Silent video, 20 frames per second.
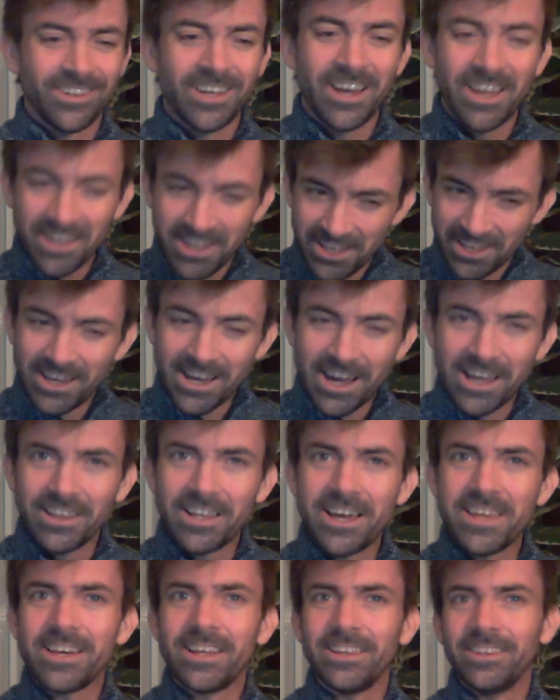I
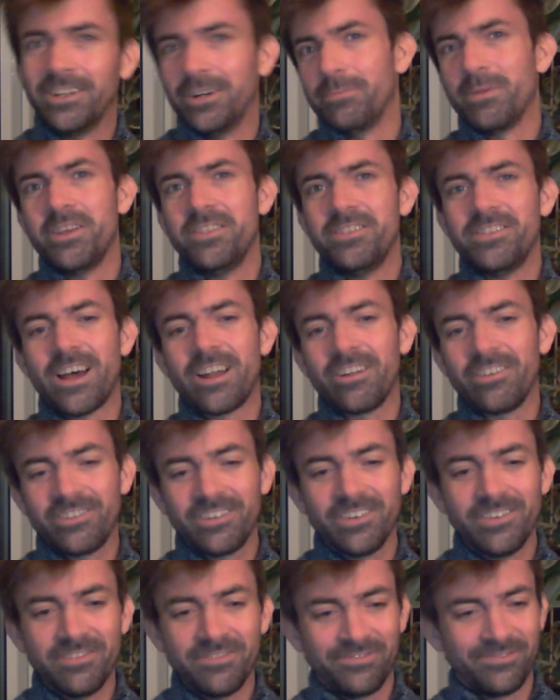like that little bit of
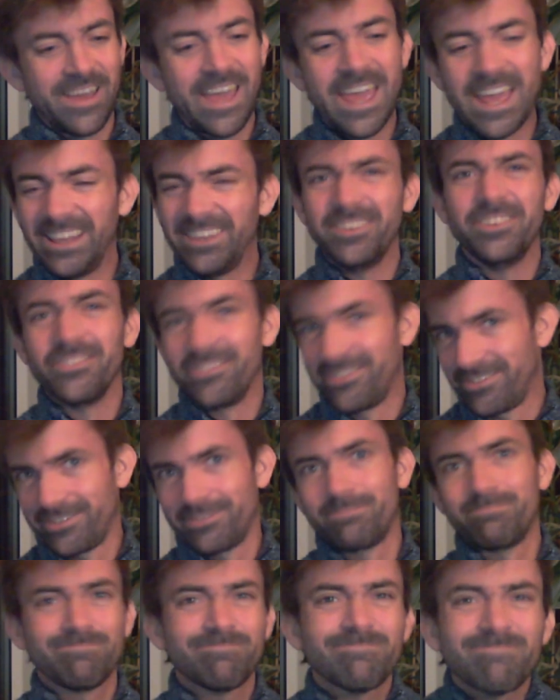narrative
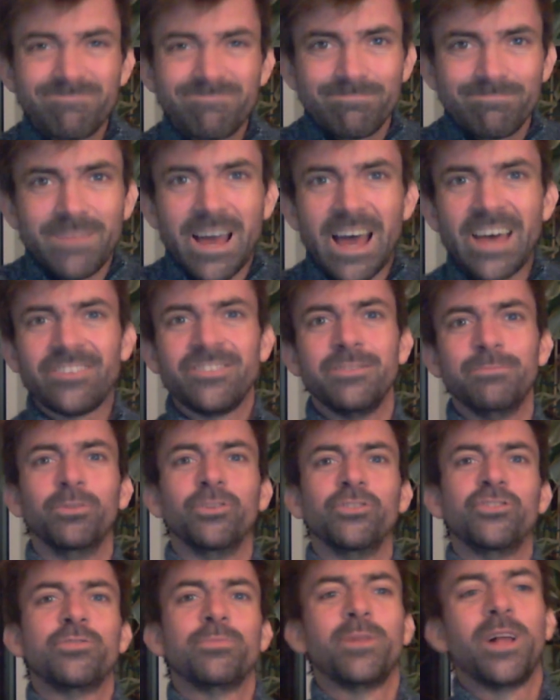aliens acid
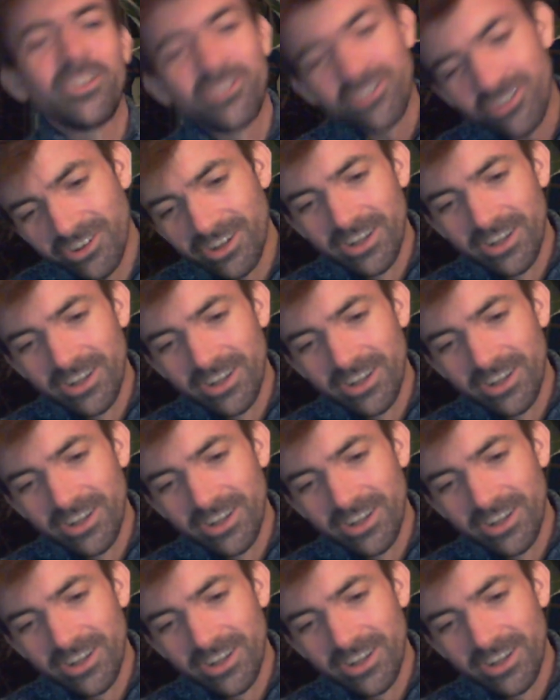blood splash.